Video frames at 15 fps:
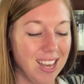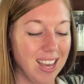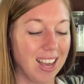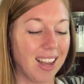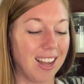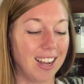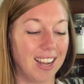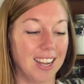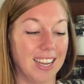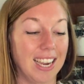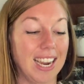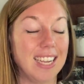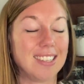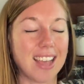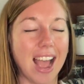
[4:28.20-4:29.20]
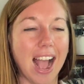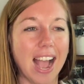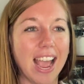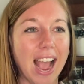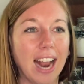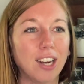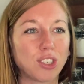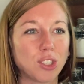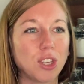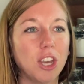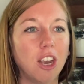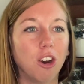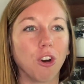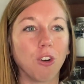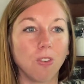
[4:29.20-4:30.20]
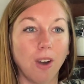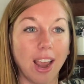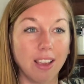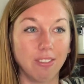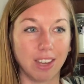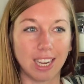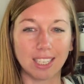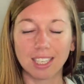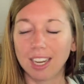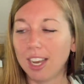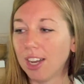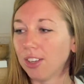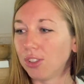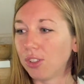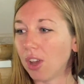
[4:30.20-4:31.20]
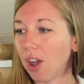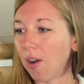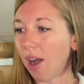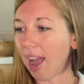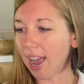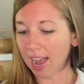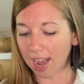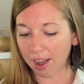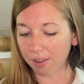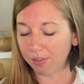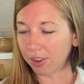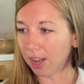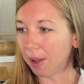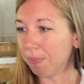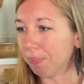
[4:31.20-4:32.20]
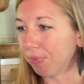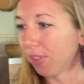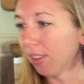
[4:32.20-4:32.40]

I actually crave it. So I have